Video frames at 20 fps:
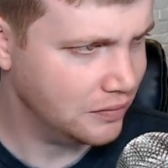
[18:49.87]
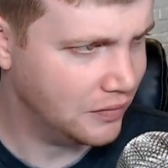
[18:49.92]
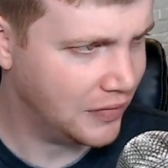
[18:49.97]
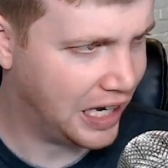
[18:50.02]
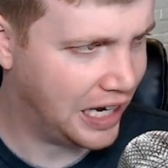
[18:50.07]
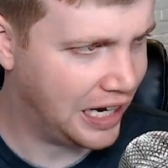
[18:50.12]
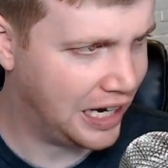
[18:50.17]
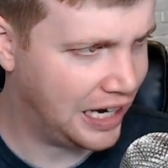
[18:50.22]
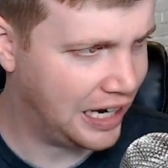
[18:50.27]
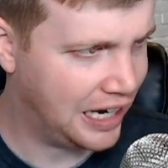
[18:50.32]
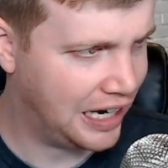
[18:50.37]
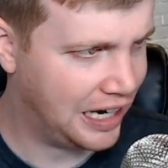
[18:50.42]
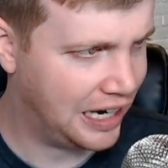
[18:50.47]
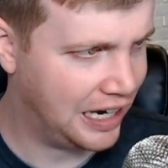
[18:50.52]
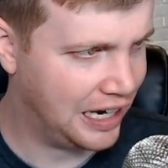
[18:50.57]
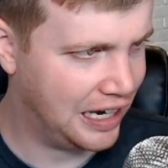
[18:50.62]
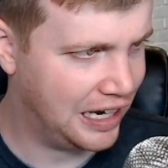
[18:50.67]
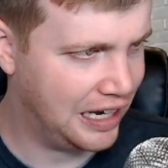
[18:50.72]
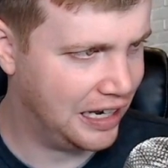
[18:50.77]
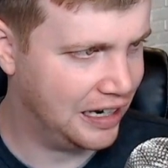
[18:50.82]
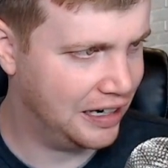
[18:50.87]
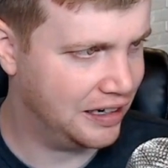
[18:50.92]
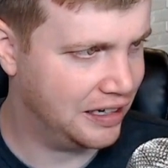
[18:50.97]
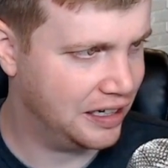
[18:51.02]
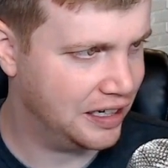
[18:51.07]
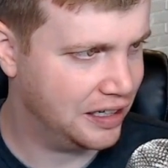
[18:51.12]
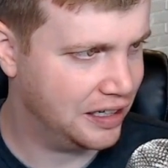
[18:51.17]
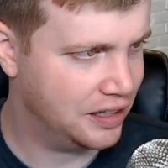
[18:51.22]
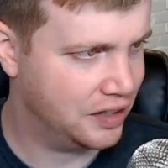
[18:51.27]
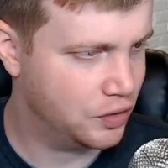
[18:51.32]
And
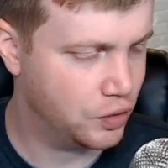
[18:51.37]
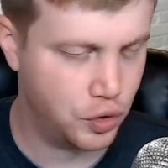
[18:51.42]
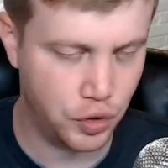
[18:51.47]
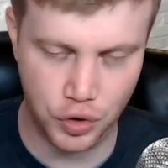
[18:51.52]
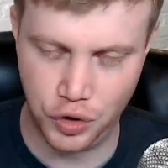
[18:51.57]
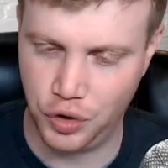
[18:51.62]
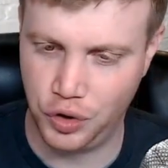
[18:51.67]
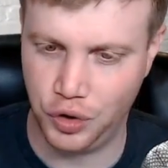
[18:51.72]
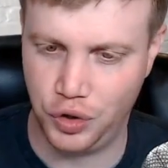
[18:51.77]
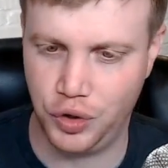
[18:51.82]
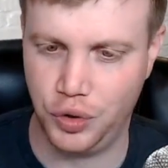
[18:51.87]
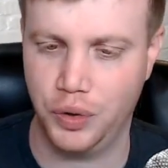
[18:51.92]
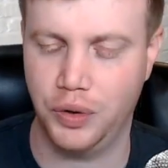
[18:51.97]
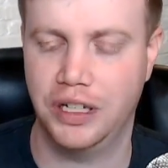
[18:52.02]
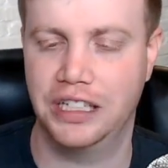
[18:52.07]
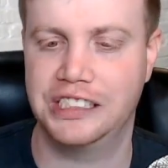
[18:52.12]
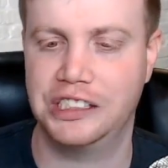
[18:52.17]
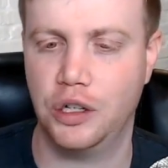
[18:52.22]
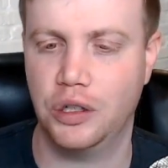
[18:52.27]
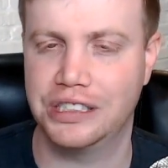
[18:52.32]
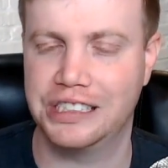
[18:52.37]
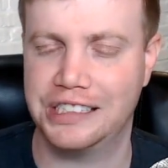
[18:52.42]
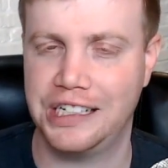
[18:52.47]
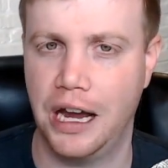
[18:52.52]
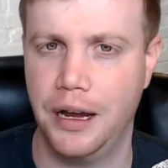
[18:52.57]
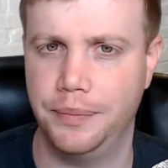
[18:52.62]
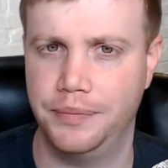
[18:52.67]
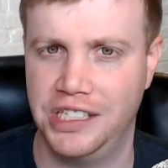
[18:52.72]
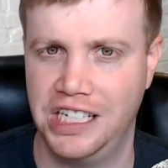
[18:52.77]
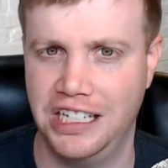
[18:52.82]
it's called
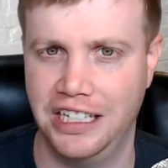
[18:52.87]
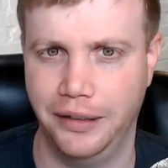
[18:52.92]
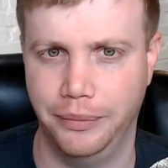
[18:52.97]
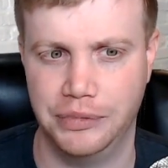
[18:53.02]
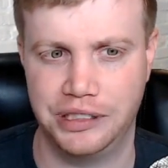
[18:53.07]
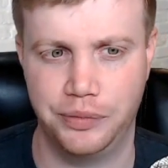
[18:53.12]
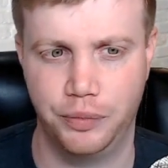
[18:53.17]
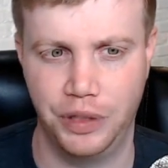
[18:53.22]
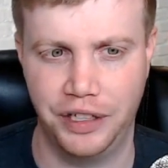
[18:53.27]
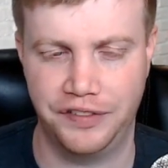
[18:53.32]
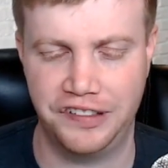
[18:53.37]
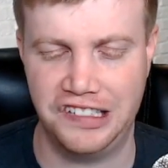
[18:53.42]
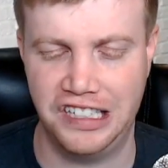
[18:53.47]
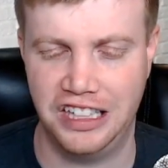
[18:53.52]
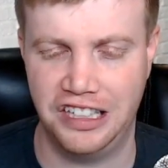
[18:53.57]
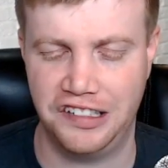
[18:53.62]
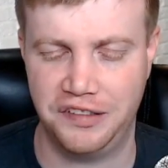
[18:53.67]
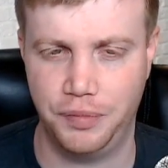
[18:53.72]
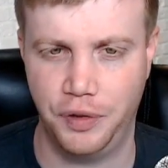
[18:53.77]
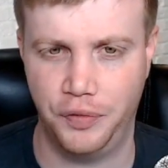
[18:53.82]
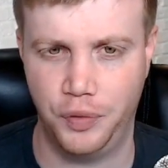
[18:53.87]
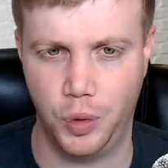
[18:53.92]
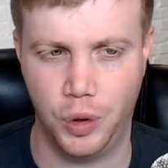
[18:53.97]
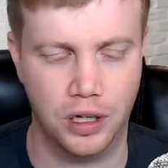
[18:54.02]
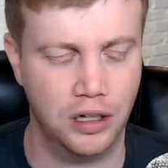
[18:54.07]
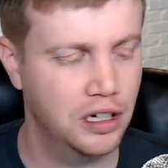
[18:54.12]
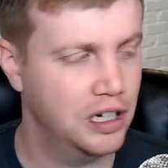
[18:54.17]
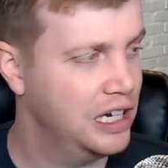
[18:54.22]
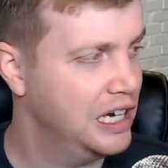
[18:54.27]
Skype Teams. We've seen this before.